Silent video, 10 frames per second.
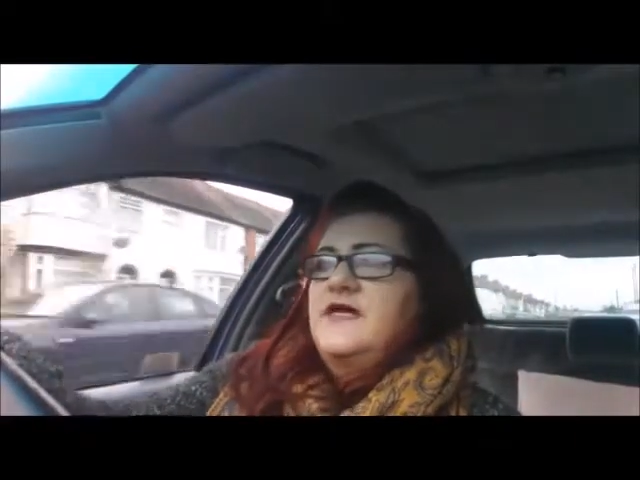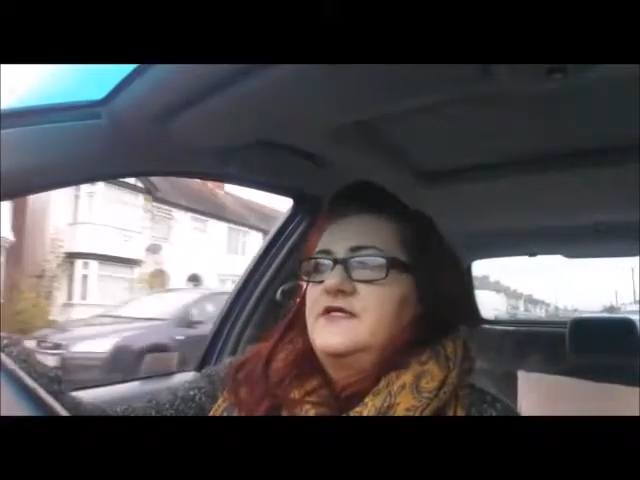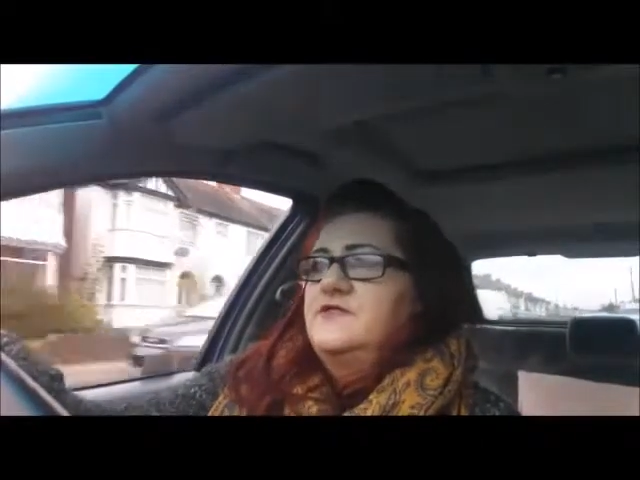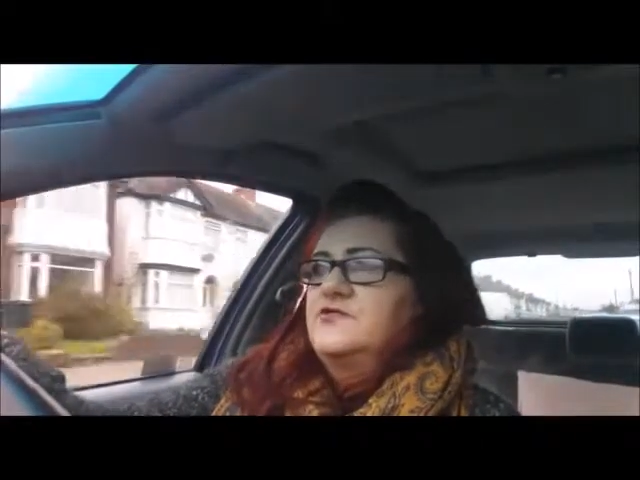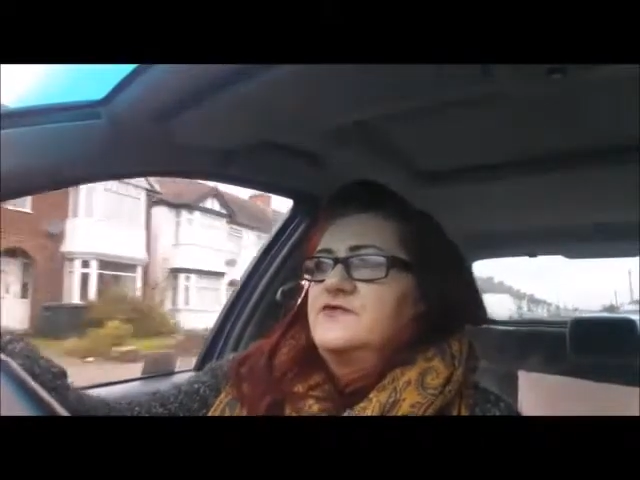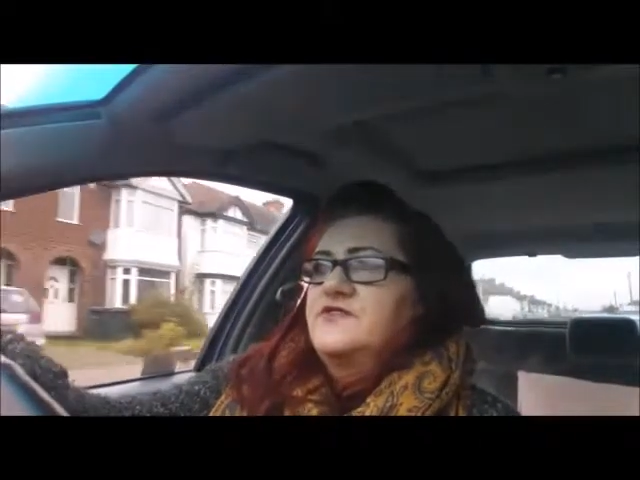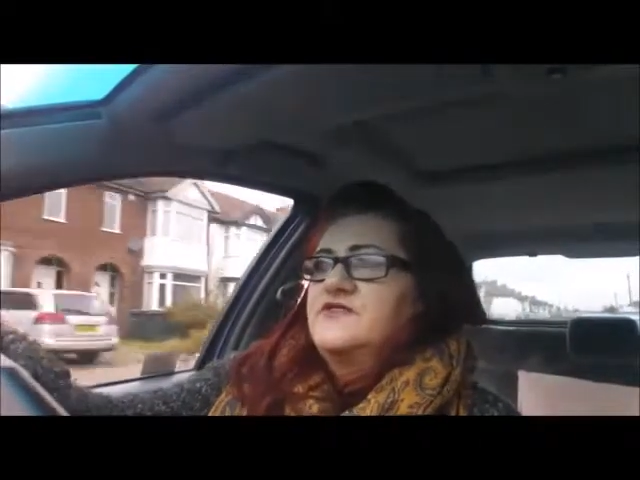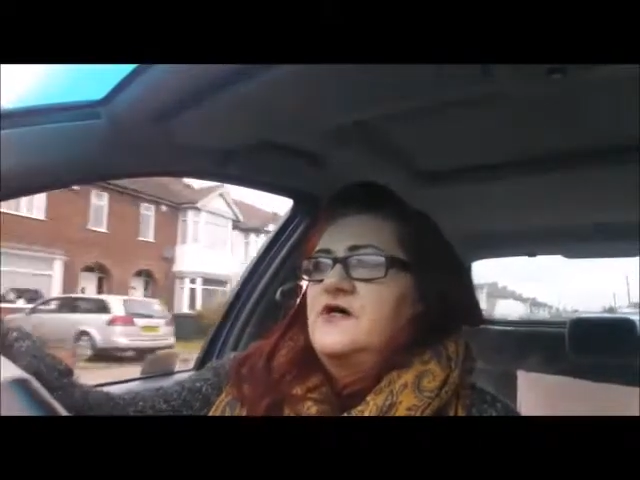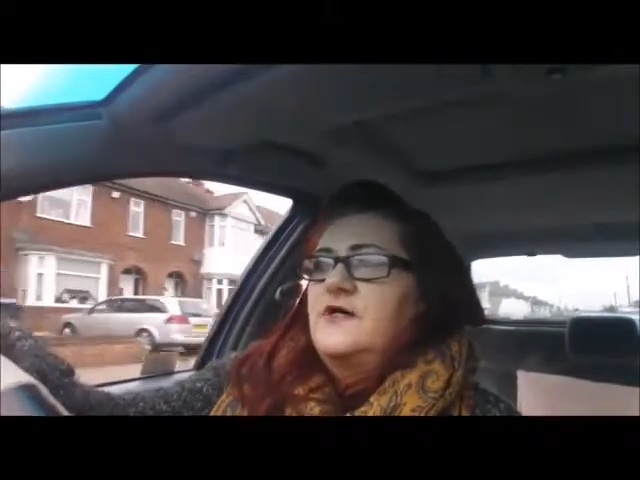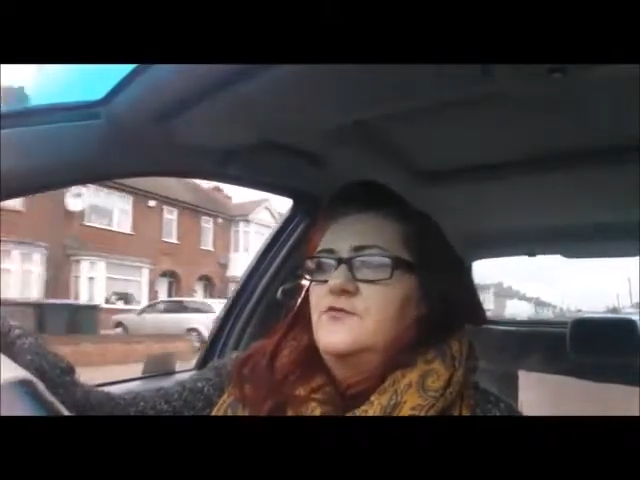dangerous
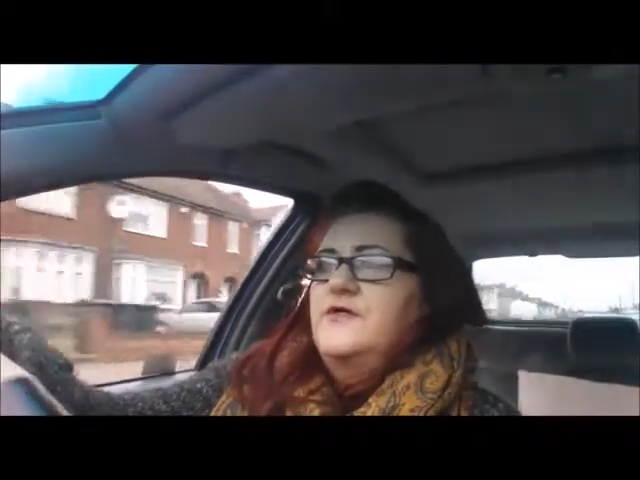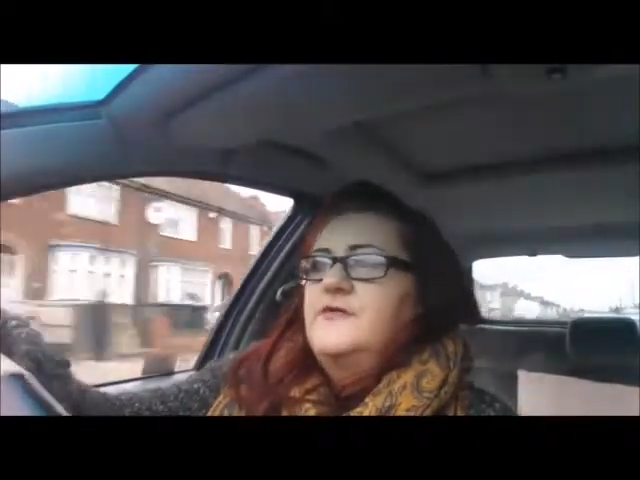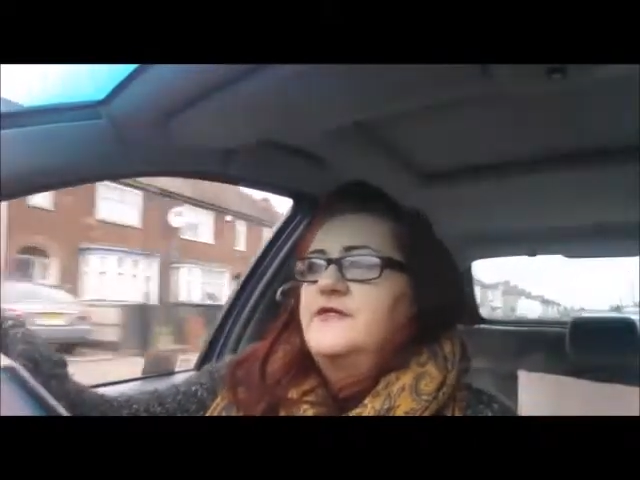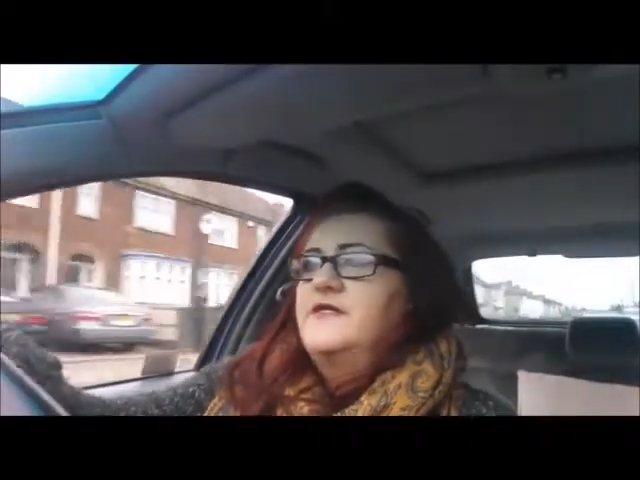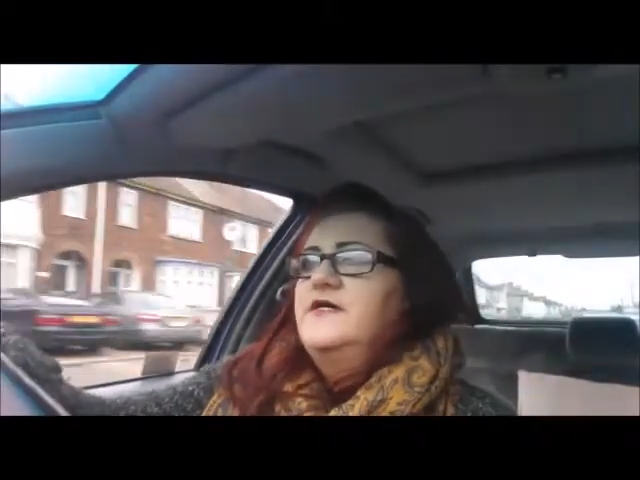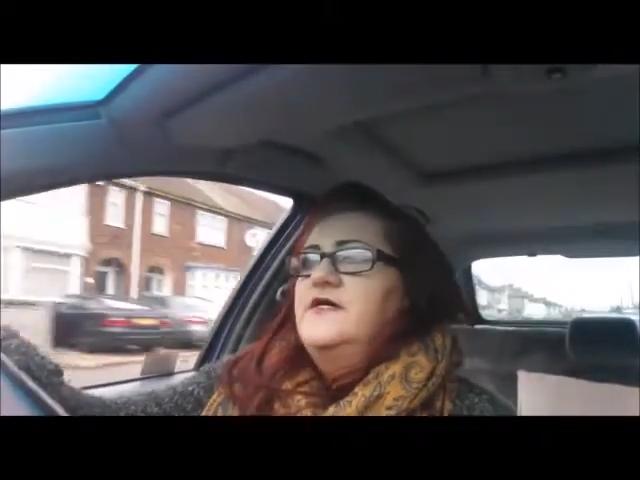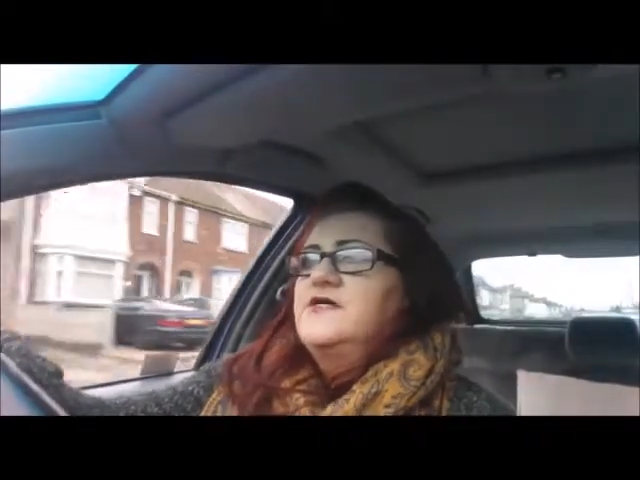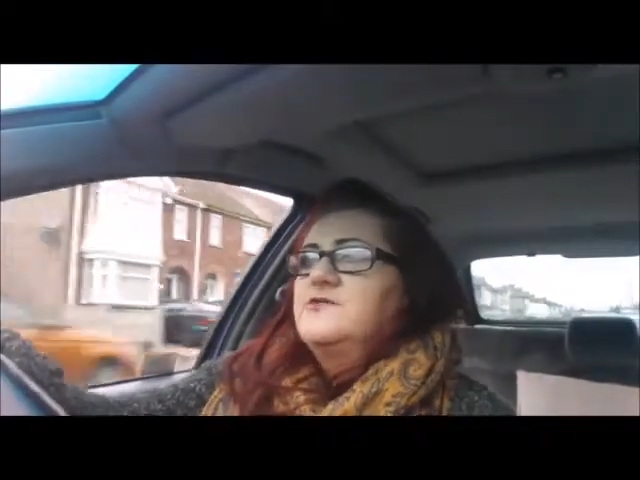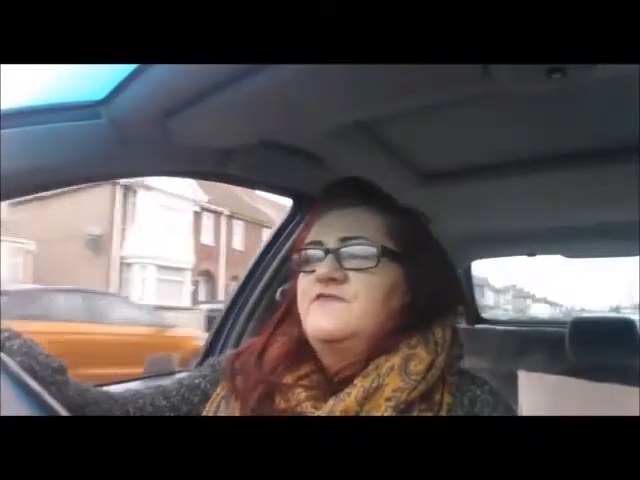time we're in.